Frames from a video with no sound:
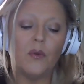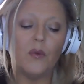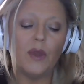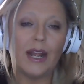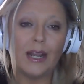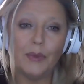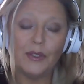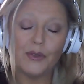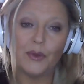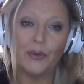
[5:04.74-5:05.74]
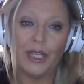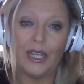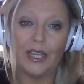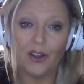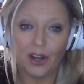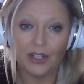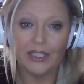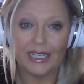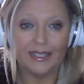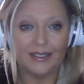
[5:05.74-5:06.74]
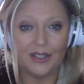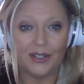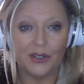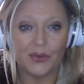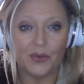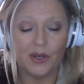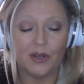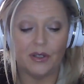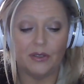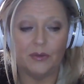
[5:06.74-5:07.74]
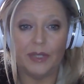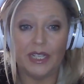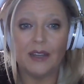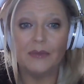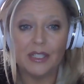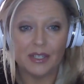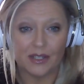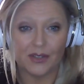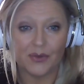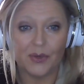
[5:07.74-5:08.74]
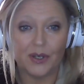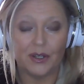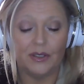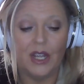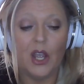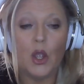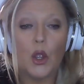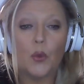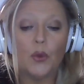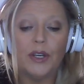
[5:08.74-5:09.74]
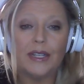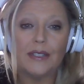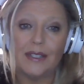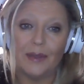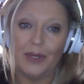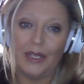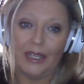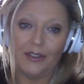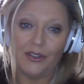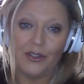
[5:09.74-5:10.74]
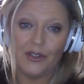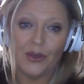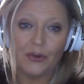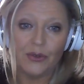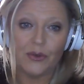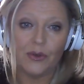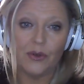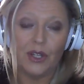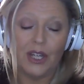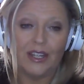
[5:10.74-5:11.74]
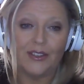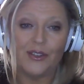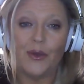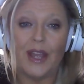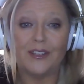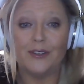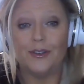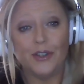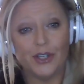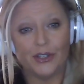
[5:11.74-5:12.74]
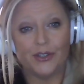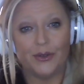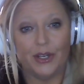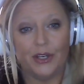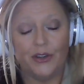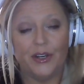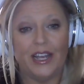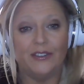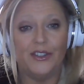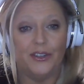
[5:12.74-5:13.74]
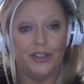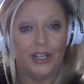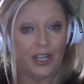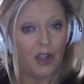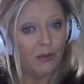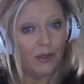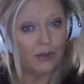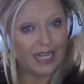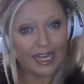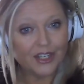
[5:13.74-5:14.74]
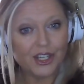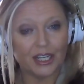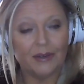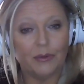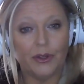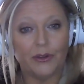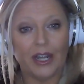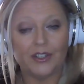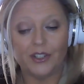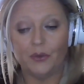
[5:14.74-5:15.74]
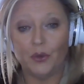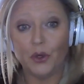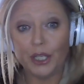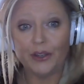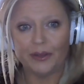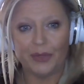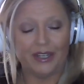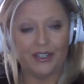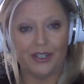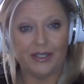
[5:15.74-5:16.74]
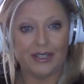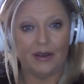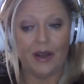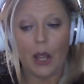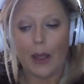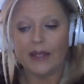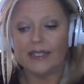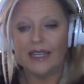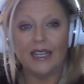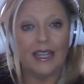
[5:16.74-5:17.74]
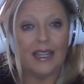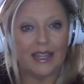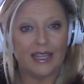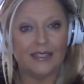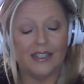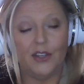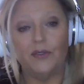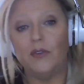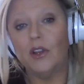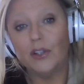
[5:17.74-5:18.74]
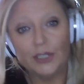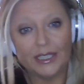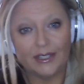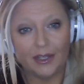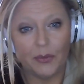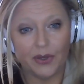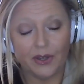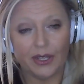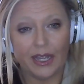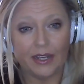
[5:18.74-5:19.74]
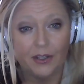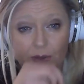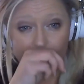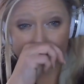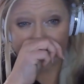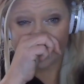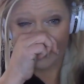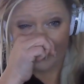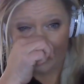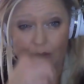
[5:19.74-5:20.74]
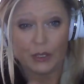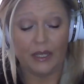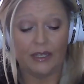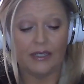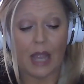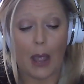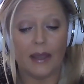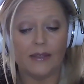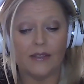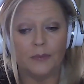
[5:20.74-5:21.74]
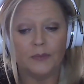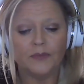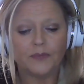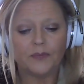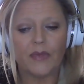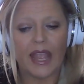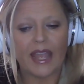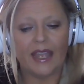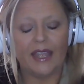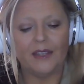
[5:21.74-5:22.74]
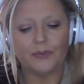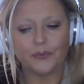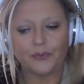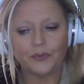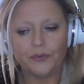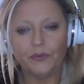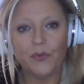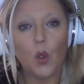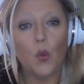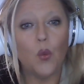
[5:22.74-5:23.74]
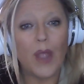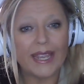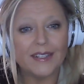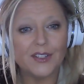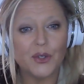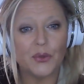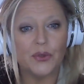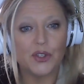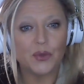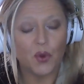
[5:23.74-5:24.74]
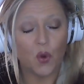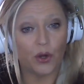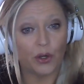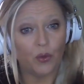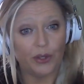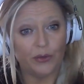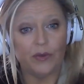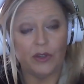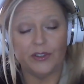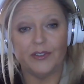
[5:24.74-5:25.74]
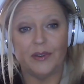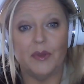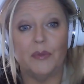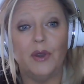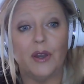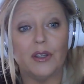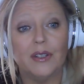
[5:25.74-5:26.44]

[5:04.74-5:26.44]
what happens when we incarnate into this world, when we come into this world, we're now stepping into soul school. So as a nursing student, you're now starting a rotation where you're actually working on patients and seeing things that you learned in the book and utilizing those things as a way to support what you've learned from the book.